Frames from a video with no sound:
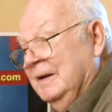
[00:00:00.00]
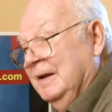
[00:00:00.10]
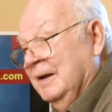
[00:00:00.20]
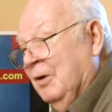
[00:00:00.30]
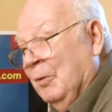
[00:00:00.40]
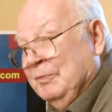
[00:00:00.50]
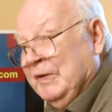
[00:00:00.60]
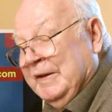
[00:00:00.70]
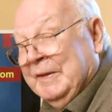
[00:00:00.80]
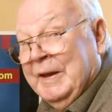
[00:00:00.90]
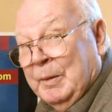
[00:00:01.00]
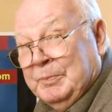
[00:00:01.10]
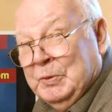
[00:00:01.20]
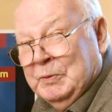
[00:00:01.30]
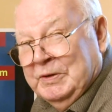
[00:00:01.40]
and hopefully it will help
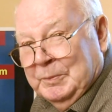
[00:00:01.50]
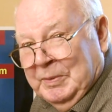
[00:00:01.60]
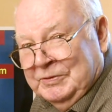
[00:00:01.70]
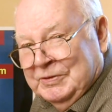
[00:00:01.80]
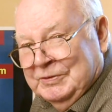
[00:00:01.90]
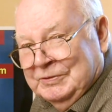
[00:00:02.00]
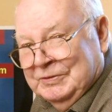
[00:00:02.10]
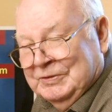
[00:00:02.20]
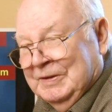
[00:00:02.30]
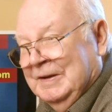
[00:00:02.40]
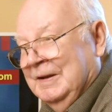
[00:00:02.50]
you in your businesses.